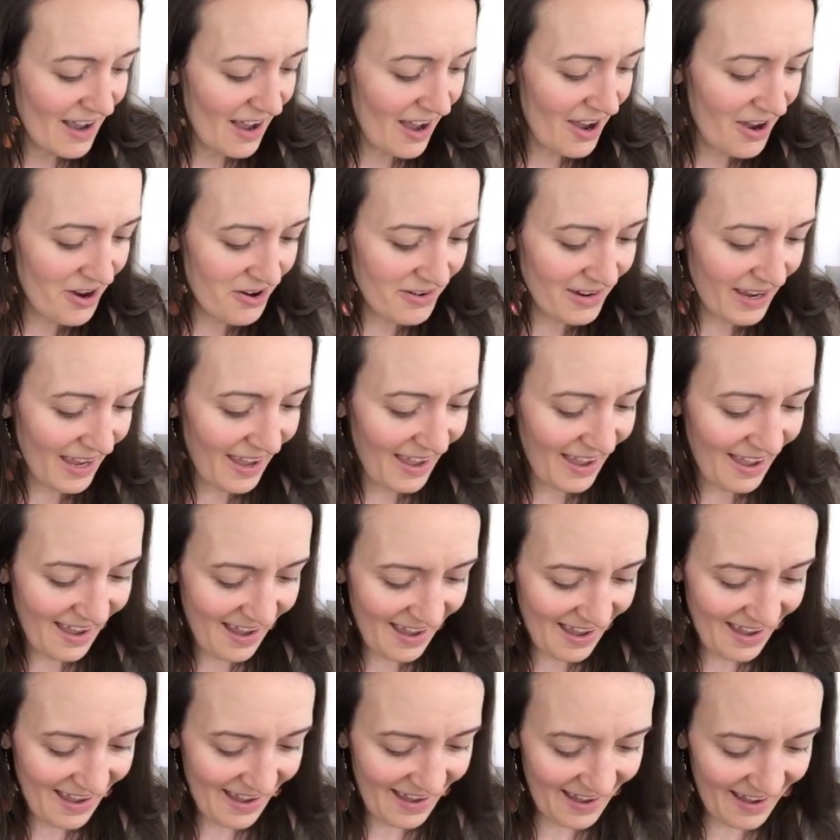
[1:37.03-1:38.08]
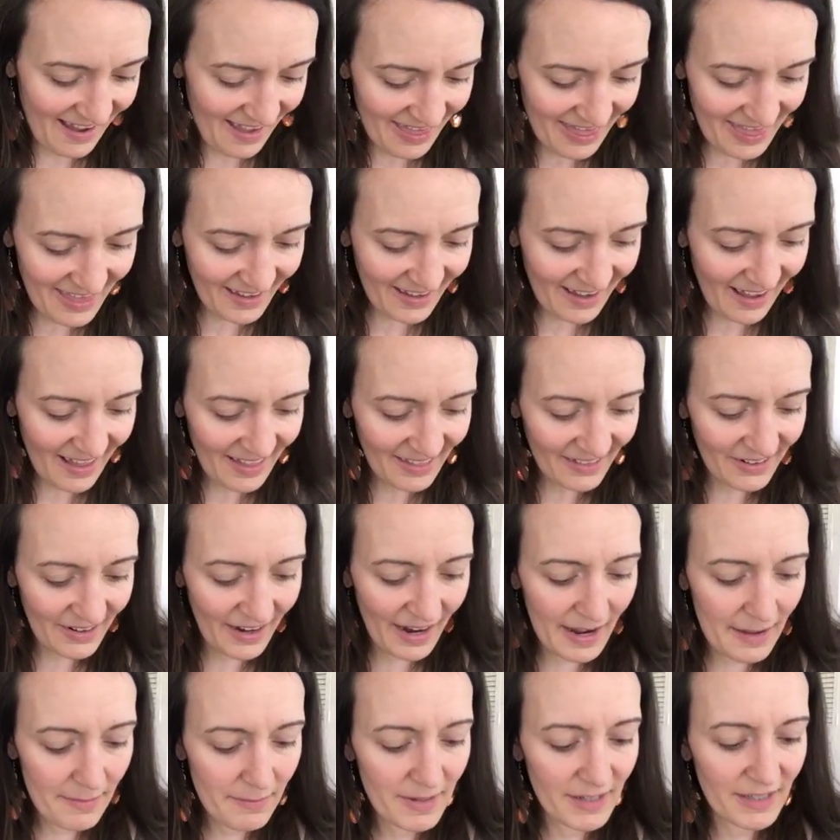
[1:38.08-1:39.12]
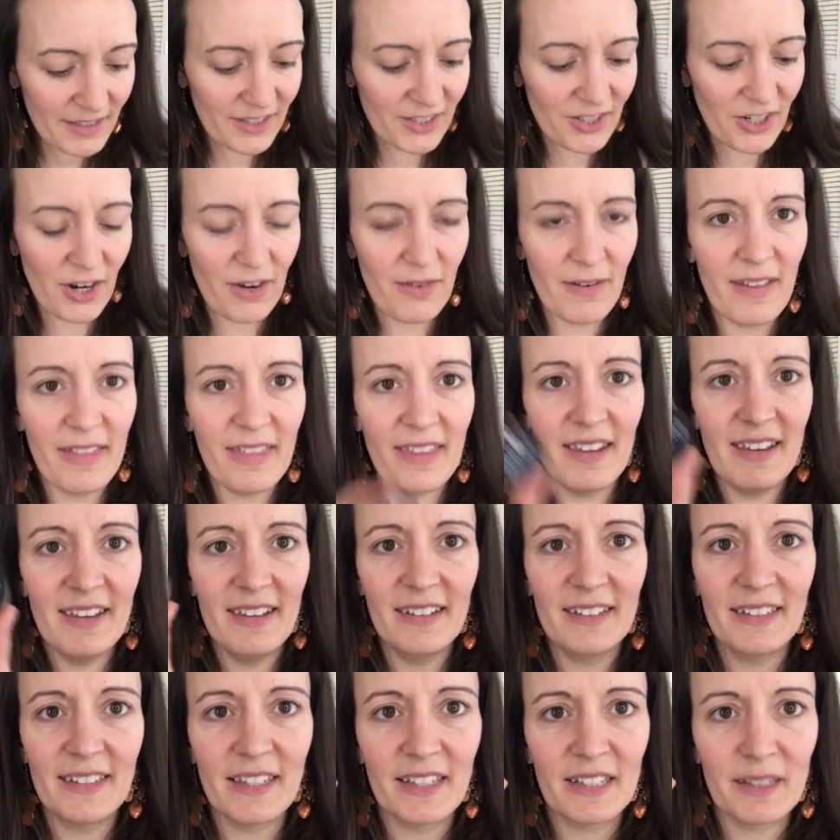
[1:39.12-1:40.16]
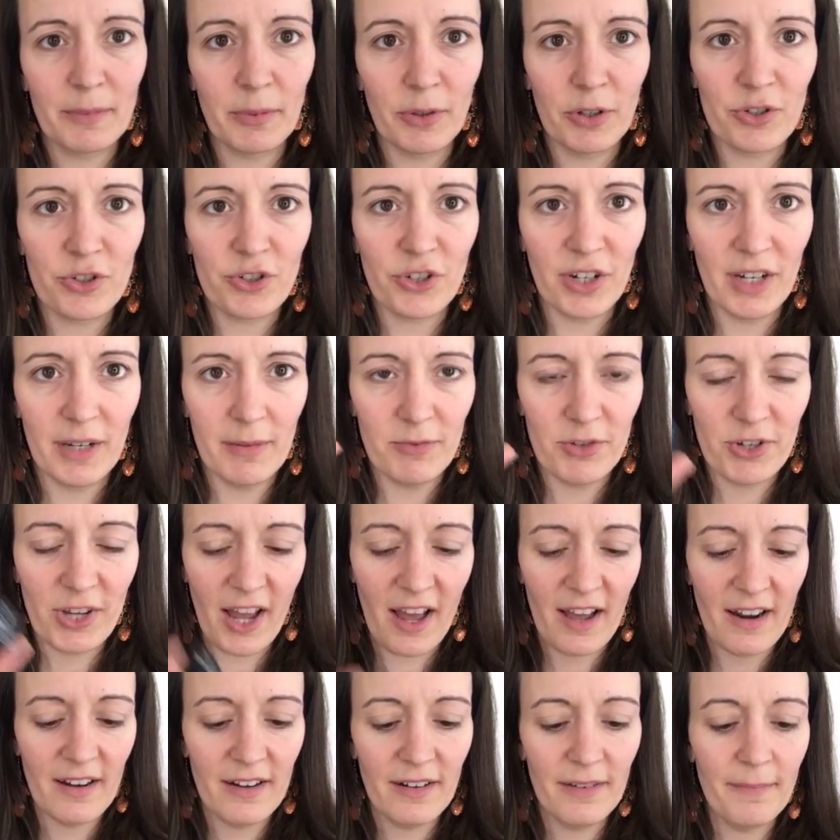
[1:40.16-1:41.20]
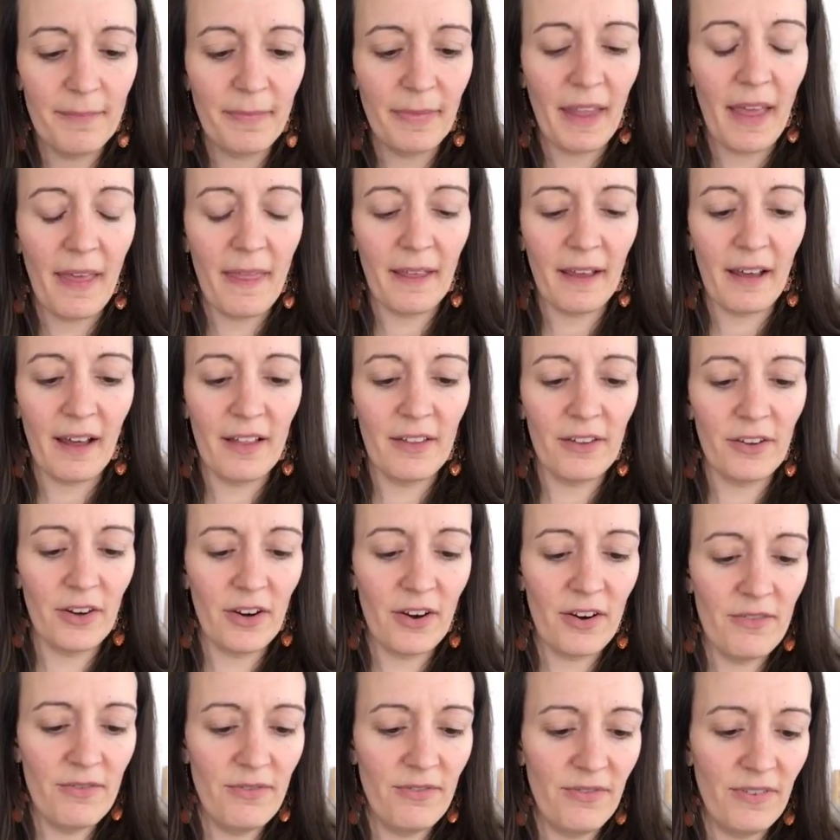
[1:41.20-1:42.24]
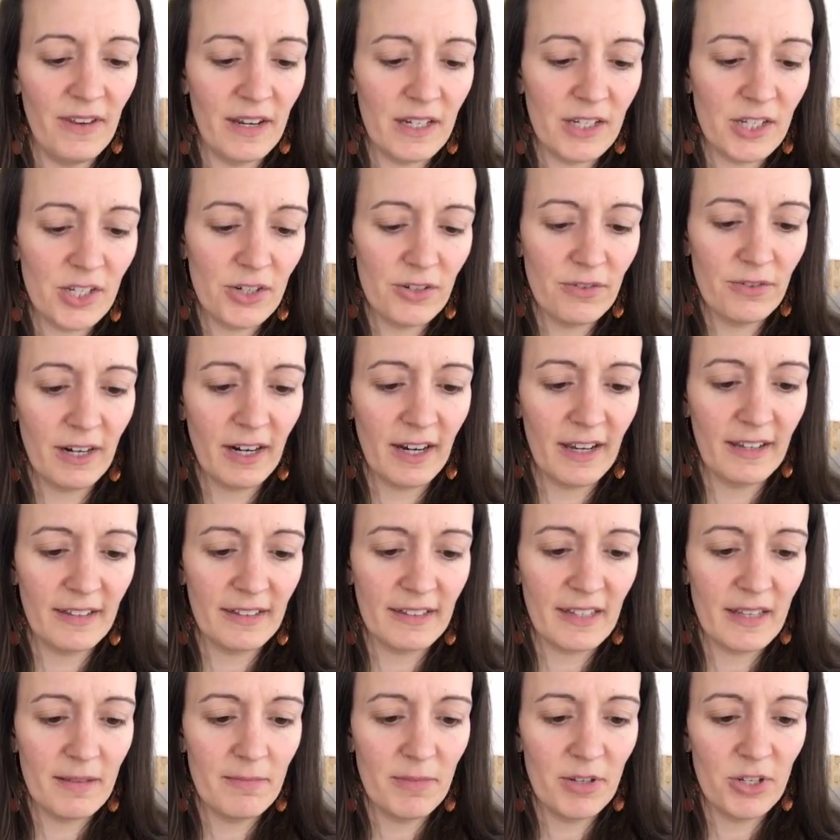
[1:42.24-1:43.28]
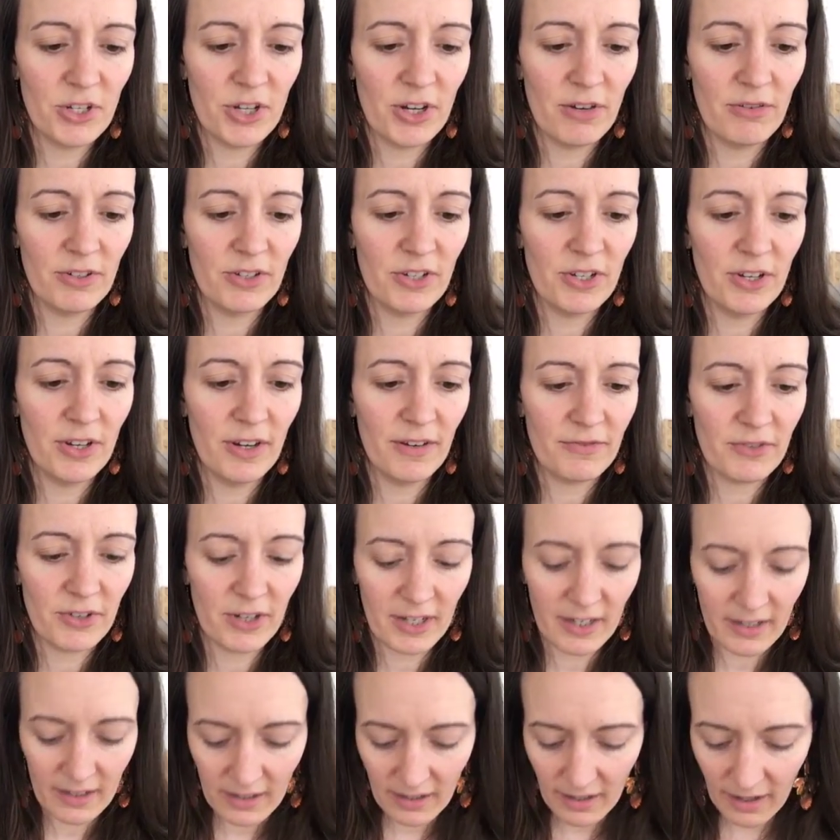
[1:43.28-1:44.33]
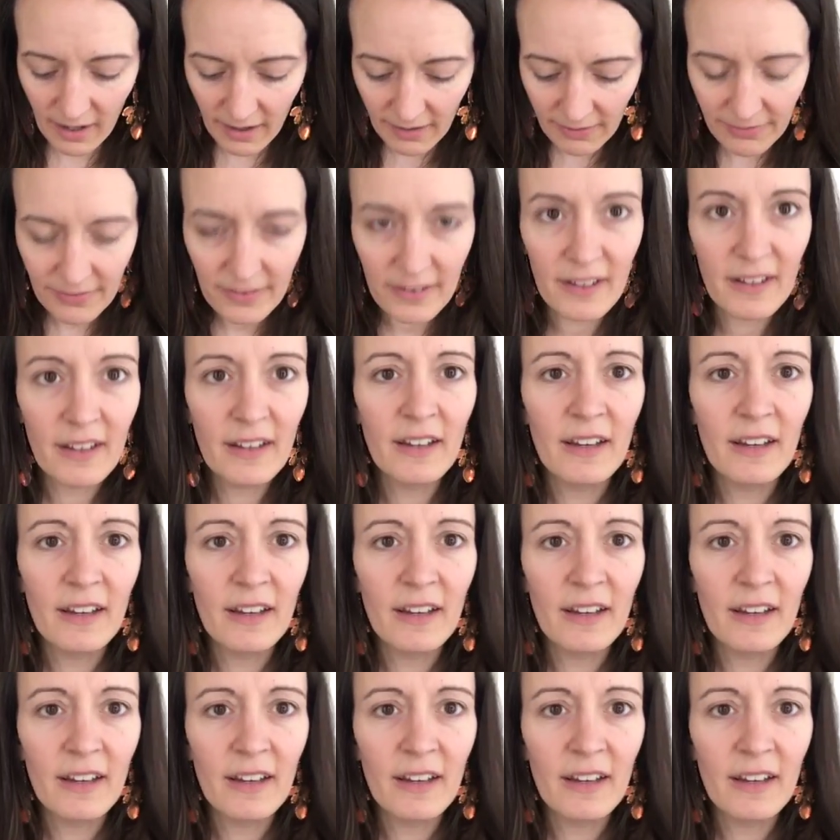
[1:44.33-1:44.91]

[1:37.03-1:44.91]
Okay, the color I'm going to start with is the Splurge Cream Shadow and the color Victorious. Let me show it to you after I get it off.